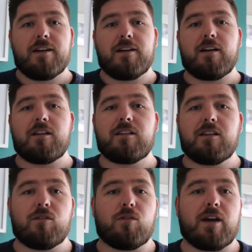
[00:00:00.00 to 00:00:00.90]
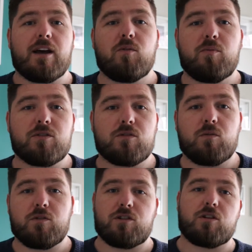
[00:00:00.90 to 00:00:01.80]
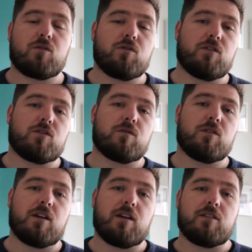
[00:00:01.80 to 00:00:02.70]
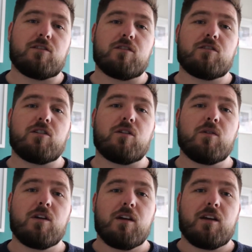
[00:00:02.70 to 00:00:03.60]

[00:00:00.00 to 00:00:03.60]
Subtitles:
Dear Lord, help us to always show courage and turn to you